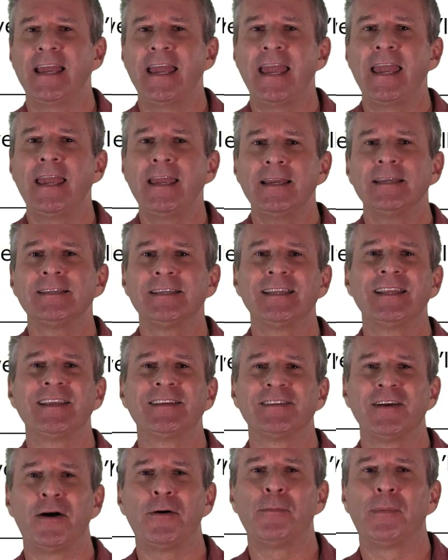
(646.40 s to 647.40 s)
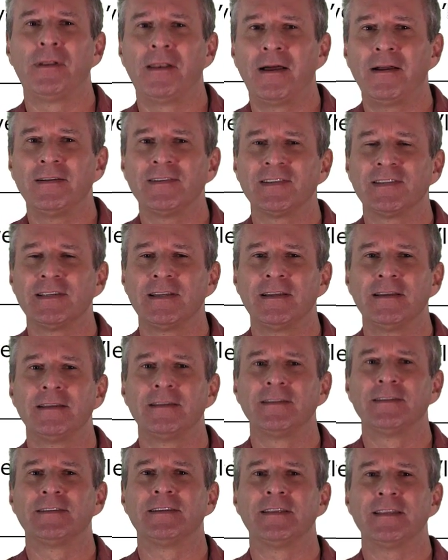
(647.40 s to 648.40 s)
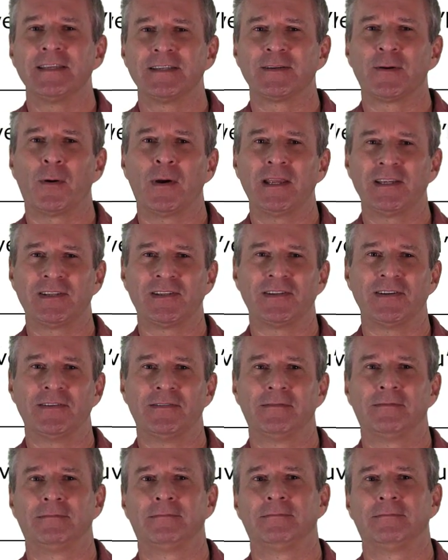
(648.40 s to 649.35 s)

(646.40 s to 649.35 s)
Here's an example answer to this question.